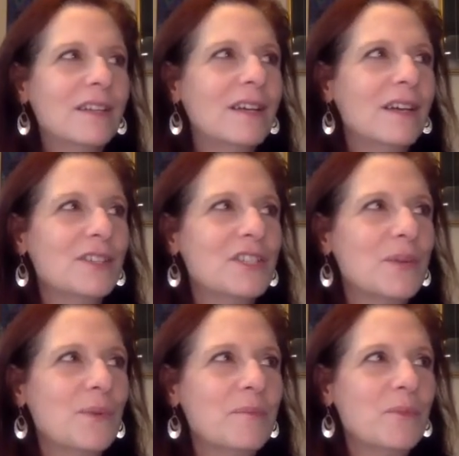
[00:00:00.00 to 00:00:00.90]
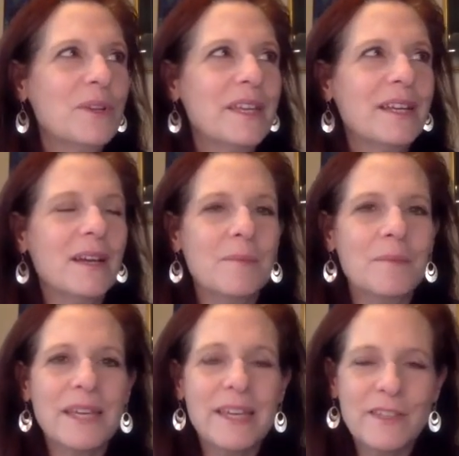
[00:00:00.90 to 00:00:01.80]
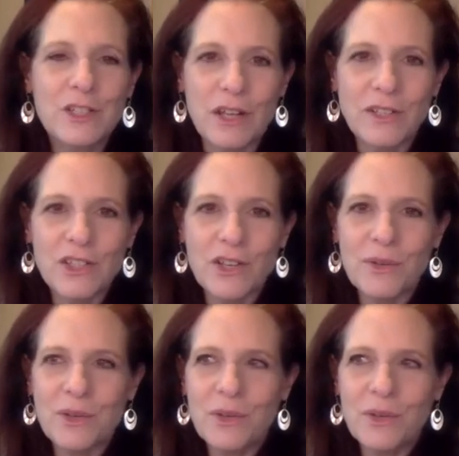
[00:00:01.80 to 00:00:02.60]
I'll share one more thing. Keith Johnstone,